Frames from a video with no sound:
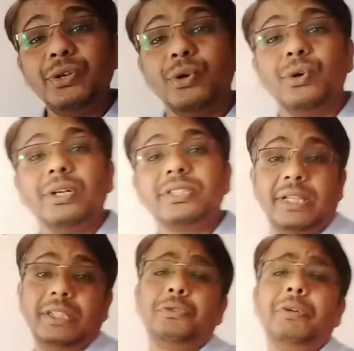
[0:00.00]
Now
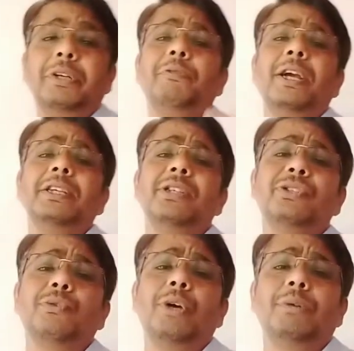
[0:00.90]
I know
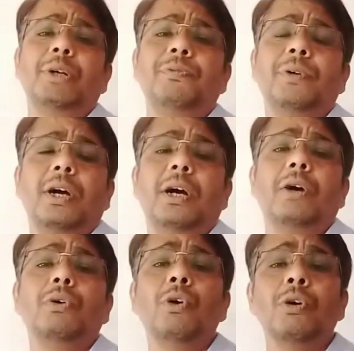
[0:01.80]
625 is a
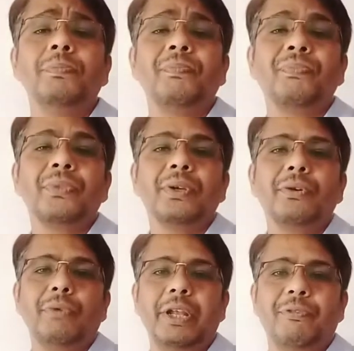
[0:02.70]
square of
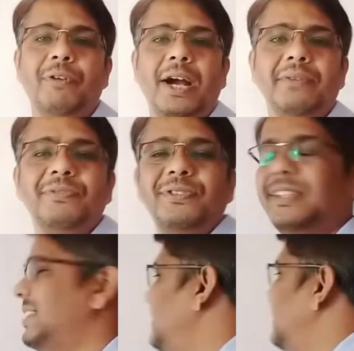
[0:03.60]

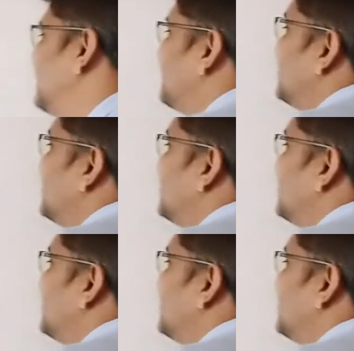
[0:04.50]
25,